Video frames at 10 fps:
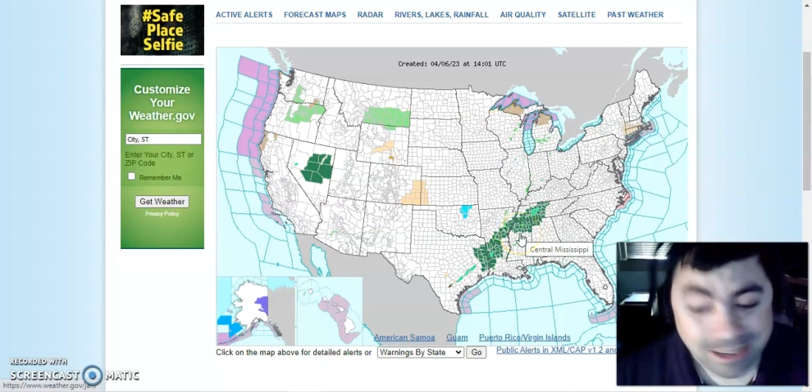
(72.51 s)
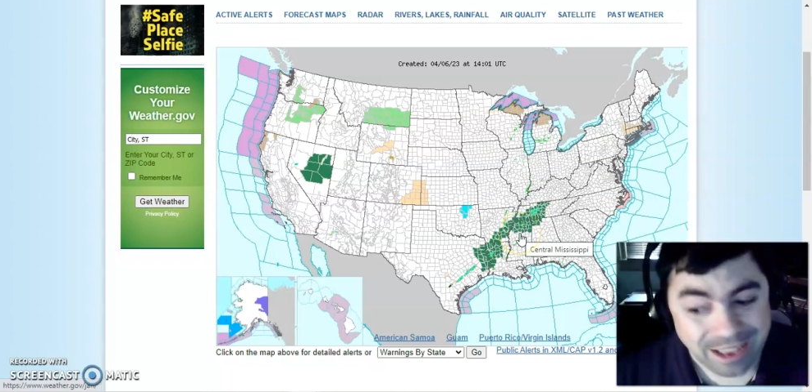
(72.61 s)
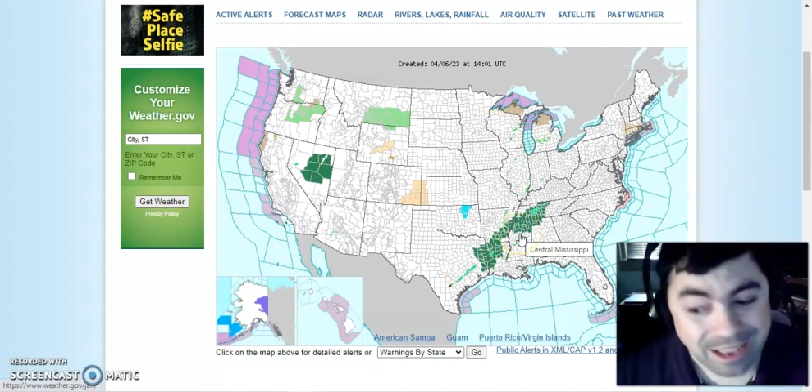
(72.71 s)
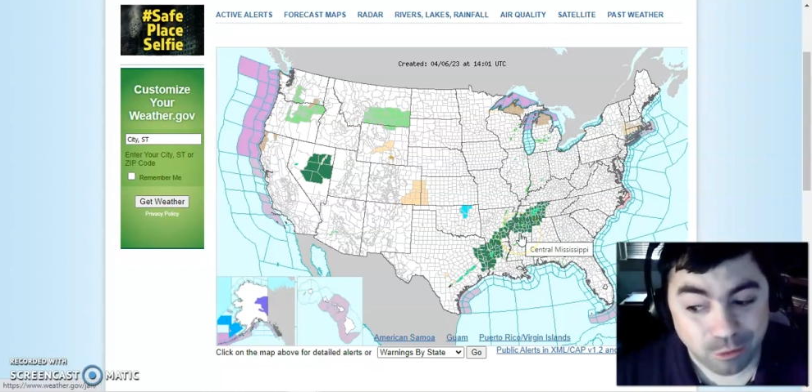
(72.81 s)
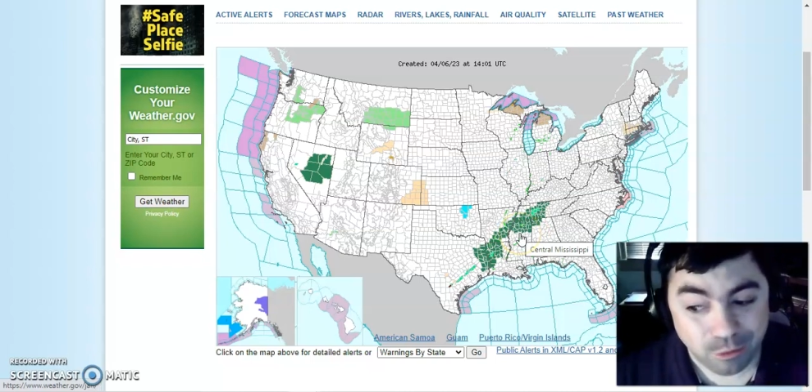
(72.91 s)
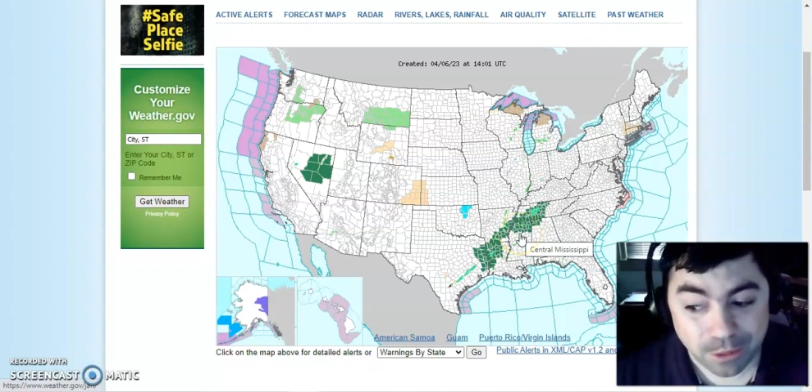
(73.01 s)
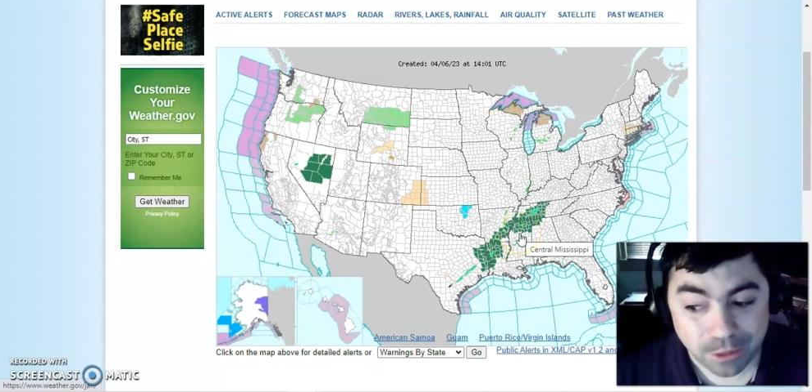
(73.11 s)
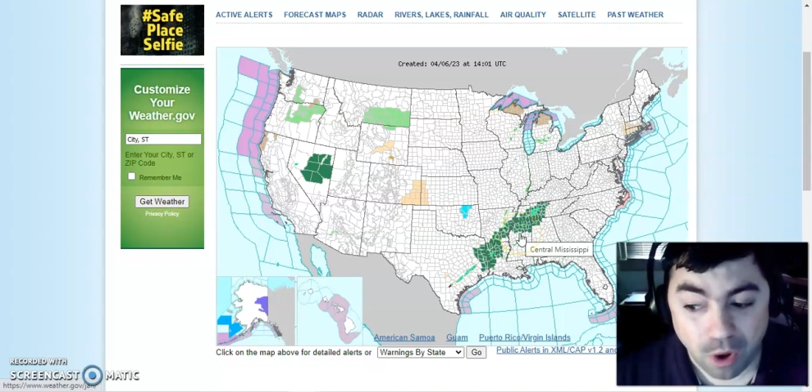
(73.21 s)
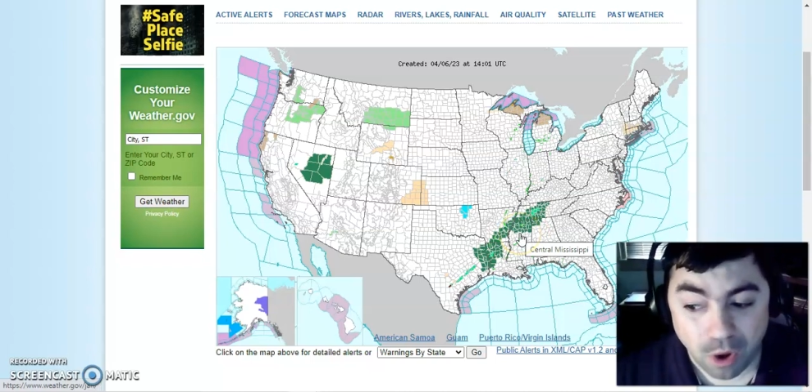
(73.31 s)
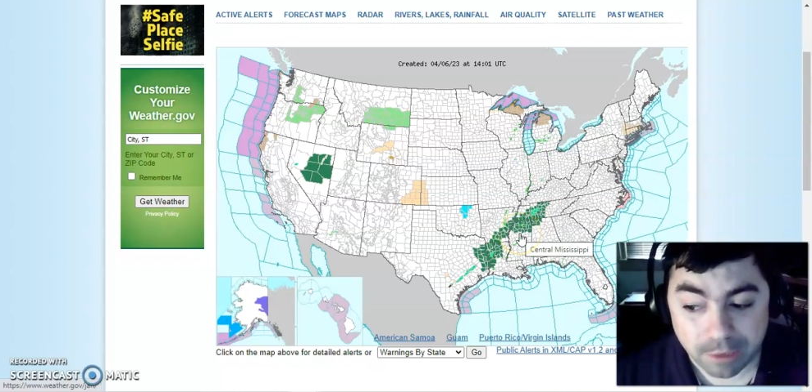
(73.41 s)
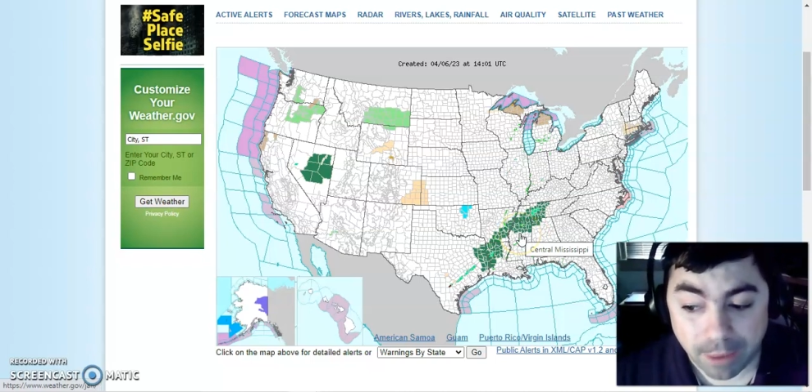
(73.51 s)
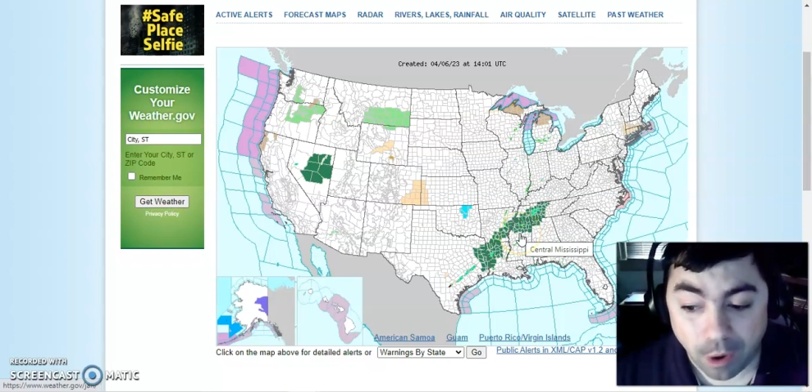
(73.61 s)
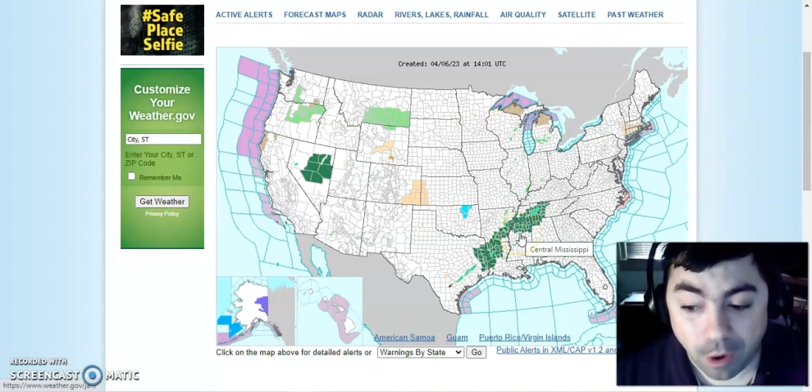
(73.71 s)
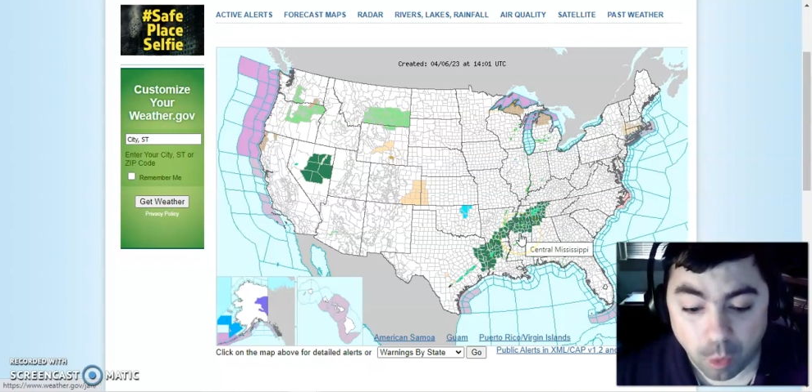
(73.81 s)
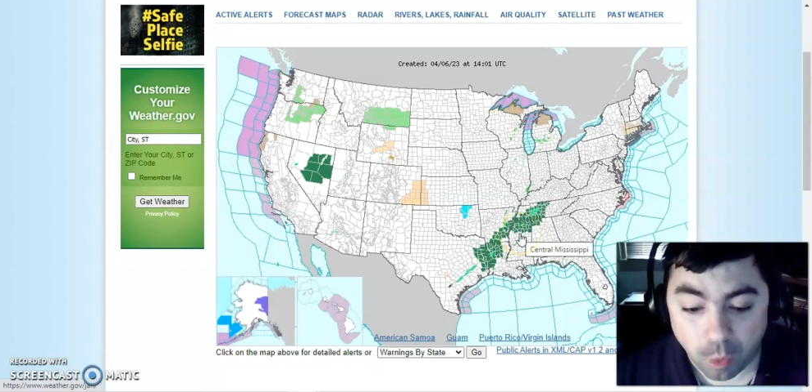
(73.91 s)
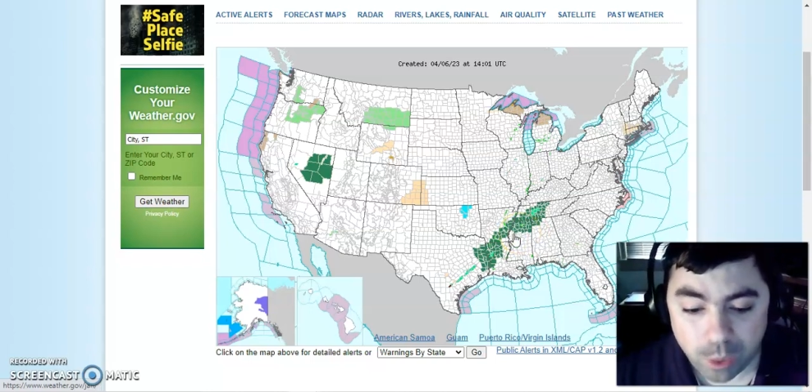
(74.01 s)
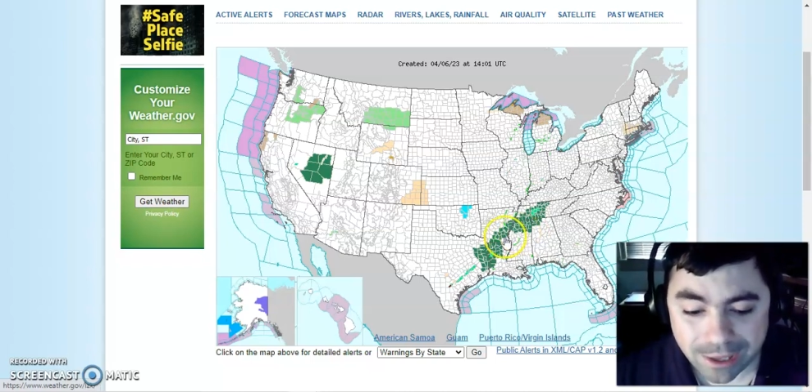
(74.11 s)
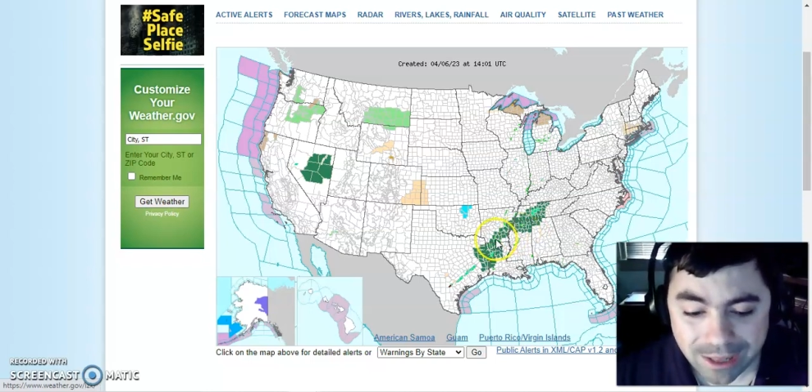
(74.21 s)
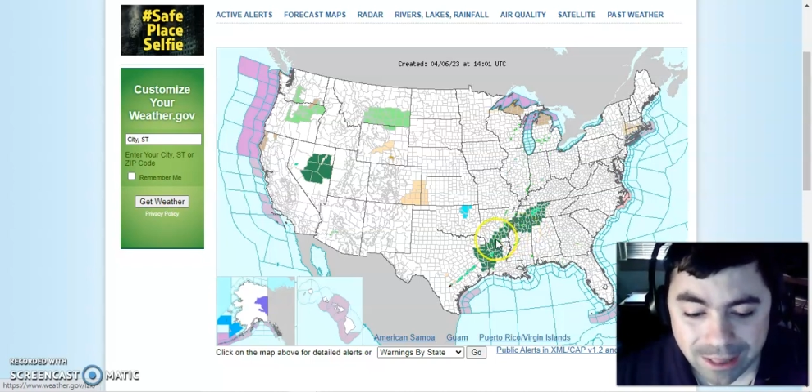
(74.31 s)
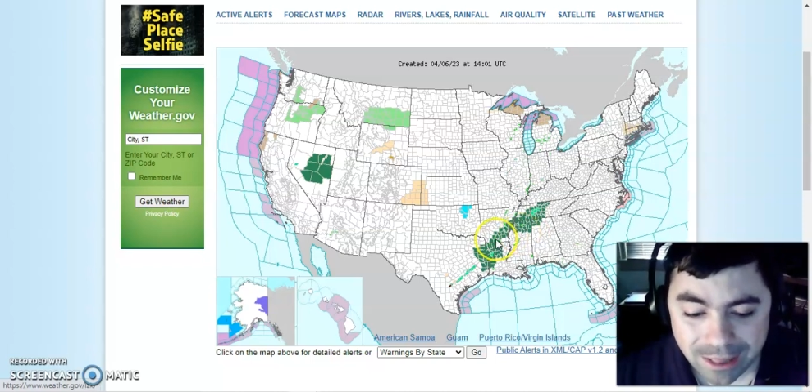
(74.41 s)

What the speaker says: as we've been talking about all week,